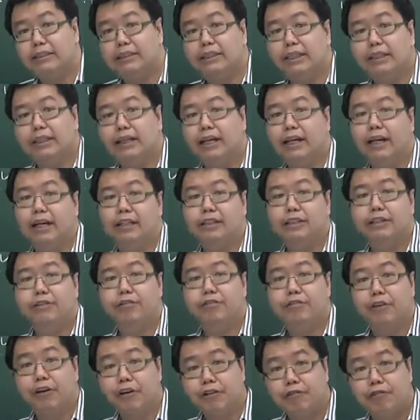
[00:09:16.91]
that are actually
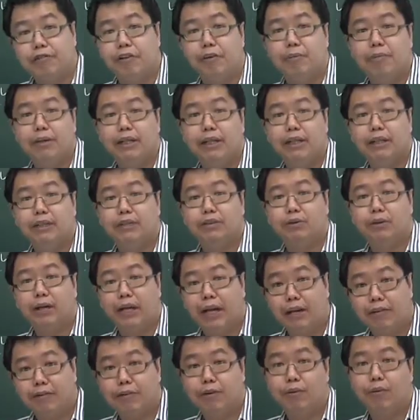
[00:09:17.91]
very familiar to
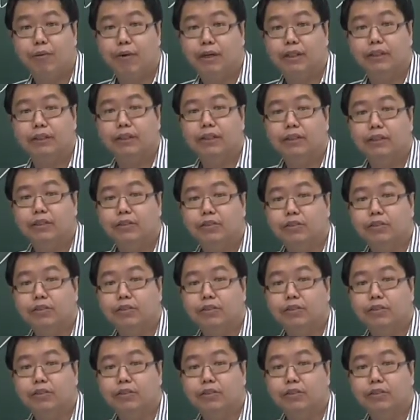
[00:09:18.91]
everyone.